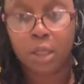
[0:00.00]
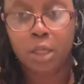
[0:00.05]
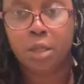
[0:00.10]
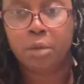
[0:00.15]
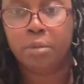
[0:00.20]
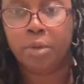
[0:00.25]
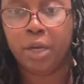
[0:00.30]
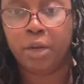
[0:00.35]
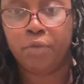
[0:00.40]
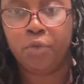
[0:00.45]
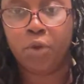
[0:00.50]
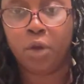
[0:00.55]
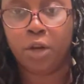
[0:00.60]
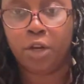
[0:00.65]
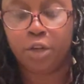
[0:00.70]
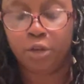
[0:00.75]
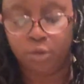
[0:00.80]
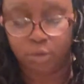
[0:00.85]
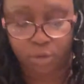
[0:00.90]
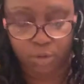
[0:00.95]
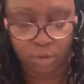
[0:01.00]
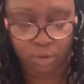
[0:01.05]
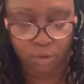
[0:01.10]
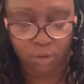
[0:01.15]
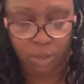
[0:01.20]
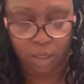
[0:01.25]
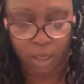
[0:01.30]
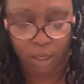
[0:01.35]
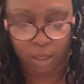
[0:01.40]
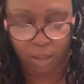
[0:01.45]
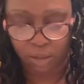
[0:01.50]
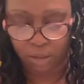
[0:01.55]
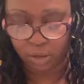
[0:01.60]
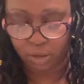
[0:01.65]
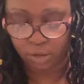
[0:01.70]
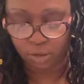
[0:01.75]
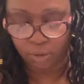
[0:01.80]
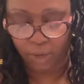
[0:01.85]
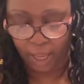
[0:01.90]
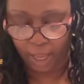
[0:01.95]
But if you're gonna do two colors,
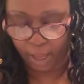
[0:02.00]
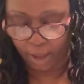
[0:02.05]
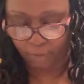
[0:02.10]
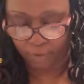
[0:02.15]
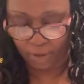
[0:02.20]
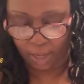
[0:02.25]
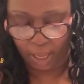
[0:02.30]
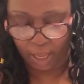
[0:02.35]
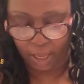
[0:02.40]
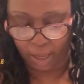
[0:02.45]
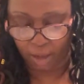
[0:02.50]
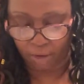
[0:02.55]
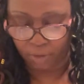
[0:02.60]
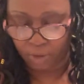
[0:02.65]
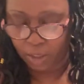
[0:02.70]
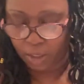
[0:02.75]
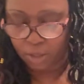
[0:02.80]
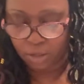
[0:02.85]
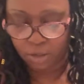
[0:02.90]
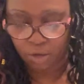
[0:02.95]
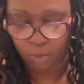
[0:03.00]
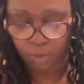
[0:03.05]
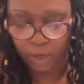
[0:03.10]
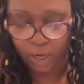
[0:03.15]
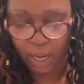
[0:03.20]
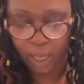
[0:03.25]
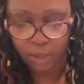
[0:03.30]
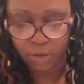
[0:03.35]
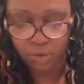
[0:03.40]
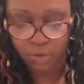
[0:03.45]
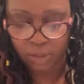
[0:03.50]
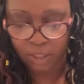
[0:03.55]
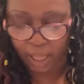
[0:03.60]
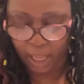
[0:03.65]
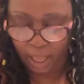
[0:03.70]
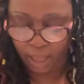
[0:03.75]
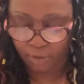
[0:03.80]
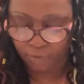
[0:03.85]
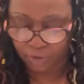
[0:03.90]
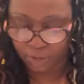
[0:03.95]
do half and half. So what I usually
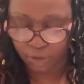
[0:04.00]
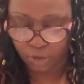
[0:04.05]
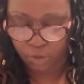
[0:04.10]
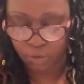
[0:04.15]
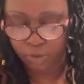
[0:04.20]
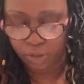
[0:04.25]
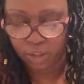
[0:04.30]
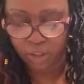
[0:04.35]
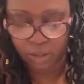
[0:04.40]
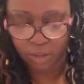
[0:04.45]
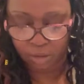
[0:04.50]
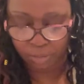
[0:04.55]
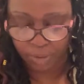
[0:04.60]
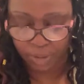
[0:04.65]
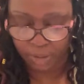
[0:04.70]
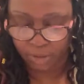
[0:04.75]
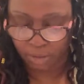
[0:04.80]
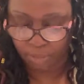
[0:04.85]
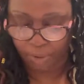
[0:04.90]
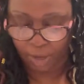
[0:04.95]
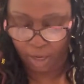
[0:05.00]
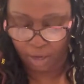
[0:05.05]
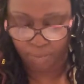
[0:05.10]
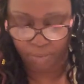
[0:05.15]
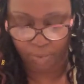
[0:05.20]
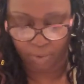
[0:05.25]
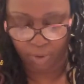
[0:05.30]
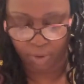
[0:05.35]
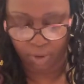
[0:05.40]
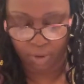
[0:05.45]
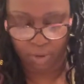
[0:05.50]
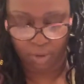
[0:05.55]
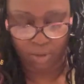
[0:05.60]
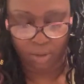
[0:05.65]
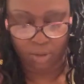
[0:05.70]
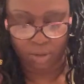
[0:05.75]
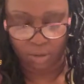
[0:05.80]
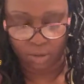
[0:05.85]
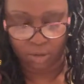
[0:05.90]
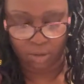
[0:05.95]
have is 2 sheets of piece of paper,
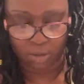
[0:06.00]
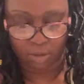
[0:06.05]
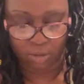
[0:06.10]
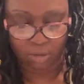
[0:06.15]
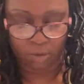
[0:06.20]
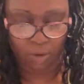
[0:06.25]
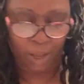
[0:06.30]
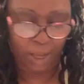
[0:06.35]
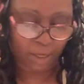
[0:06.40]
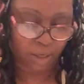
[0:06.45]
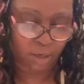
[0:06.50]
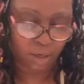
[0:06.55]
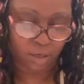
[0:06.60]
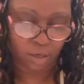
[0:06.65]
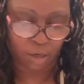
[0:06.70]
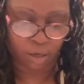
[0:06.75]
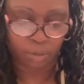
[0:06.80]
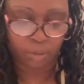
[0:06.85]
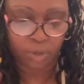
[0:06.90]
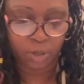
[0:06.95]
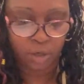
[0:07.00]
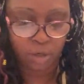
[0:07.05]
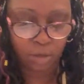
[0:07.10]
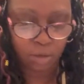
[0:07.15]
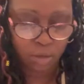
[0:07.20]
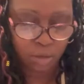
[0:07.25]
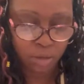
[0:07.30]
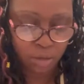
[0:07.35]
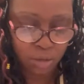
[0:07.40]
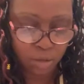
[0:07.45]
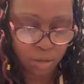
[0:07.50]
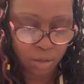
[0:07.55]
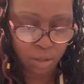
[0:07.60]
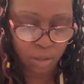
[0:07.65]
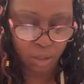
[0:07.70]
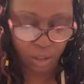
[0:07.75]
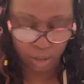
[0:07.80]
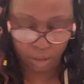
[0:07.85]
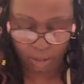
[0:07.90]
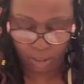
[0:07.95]
so I can dump the
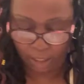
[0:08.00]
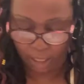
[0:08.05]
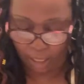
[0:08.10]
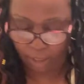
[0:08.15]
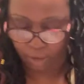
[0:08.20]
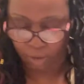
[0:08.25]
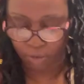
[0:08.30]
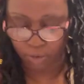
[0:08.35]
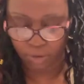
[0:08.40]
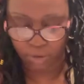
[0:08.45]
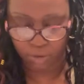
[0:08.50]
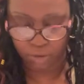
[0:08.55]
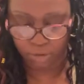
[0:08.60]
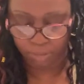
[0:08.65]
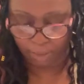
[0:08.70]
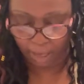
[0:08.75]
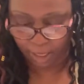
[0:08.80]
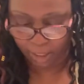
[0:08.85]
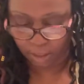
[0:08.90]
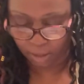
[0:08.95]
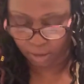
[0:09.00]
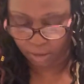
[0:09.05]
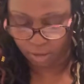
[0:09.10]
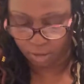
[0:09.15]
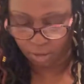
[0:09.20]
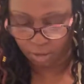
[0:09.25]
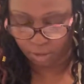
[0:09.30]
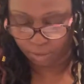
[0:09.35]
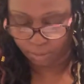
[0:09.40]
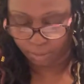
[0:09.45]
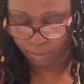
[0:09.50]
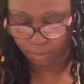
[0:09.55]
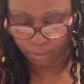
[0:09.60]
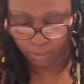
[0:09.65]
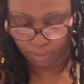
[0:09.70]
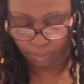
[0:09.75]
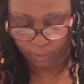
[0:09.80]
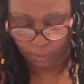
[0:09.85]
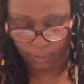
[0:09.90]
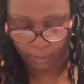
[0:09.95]
glitter that I don't use back into
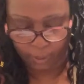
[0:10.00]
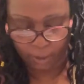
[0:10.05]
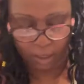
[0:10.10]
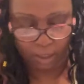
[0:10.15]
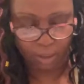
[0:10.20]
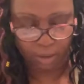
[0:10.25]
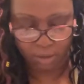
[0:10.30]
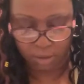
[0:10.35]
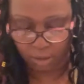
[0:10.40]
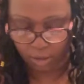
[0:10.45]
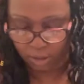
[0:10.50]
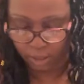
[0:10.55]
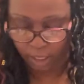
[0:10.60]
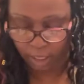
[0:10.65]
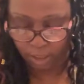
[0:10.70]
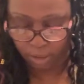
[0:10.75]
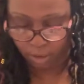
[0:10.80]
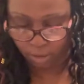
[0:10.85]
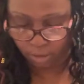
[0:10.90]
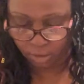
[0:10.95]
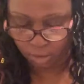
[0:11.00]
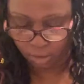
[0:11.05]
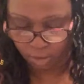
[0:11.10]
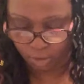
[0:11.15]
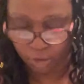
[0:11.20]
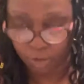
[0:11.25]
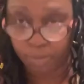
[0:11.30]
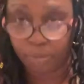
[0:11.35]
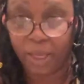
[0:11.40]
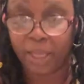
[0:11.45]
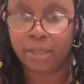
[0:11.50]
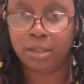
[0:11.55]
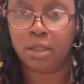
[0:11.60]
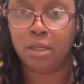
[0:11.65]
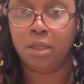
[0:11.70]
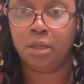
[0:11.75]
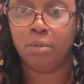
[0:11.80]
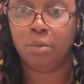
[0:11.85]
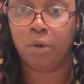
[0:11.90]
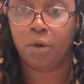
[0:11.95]
its container. So you
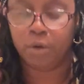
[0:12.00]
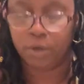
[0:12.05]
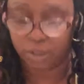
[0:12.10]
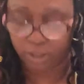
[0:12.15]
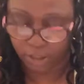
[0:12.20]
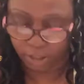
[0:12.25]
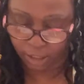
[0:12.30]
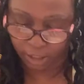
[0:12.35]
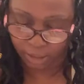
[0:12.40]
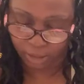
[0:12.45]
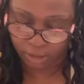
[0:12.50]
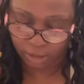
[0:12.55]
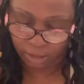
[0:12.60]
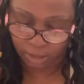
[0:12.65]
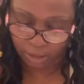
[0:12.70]
basically wanna just